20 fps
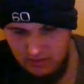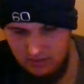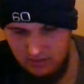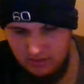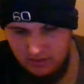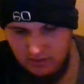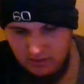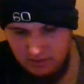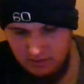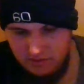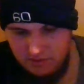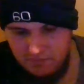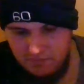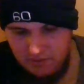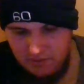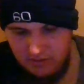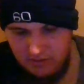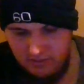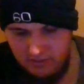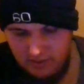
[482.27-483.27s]
Ghost
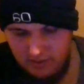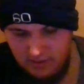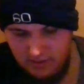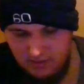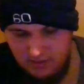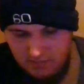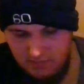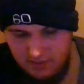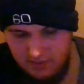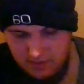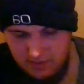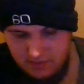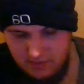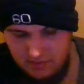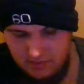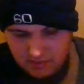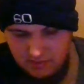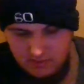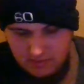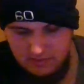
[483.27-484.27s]
Bell, Haunted
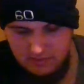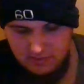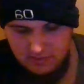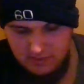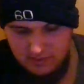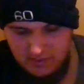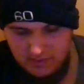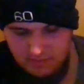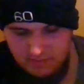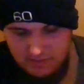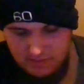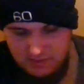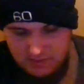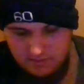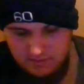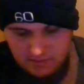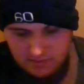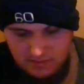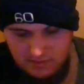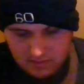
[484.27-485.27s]
Mansion. It's a zombie
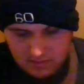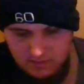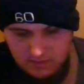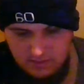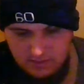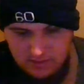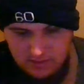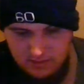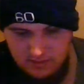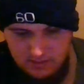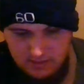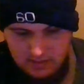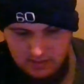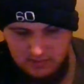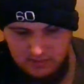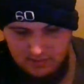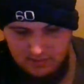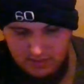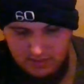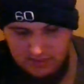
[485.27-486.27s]
tuner.
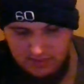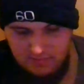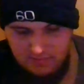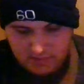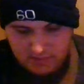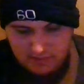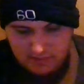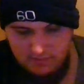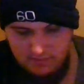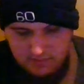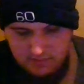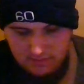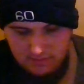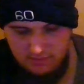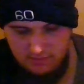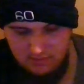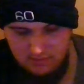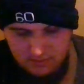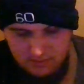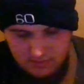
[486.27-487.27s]
It's a zombie
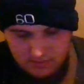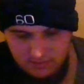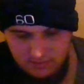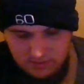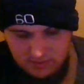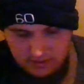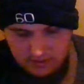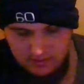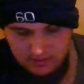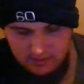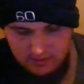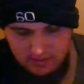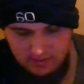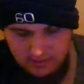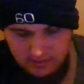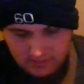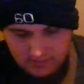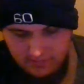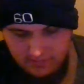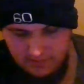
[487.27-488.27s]
tuner. An
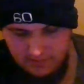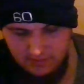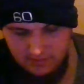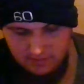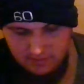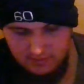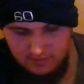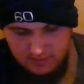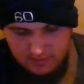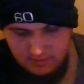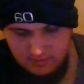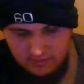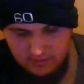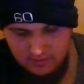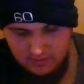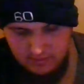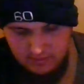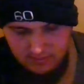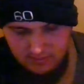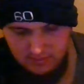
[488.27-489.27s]
insect effect.
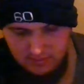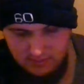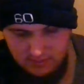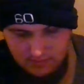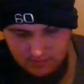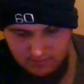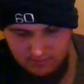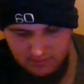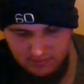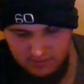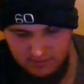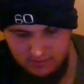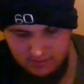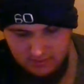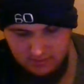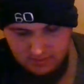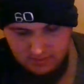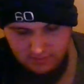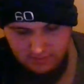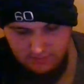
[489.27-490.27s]

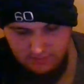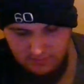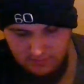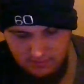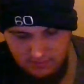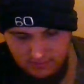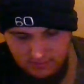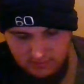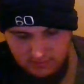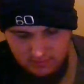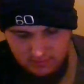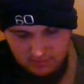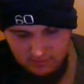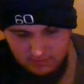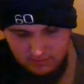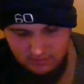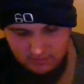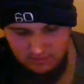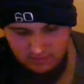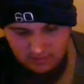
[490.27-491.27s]
Spellcaster effect.
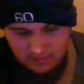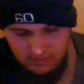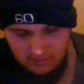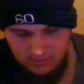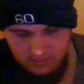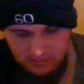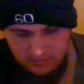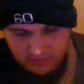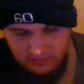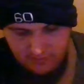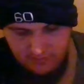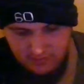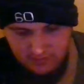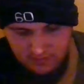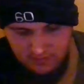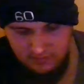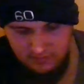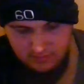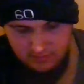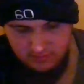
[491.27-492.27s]
Thunder
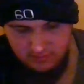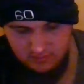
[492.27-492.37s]
effect.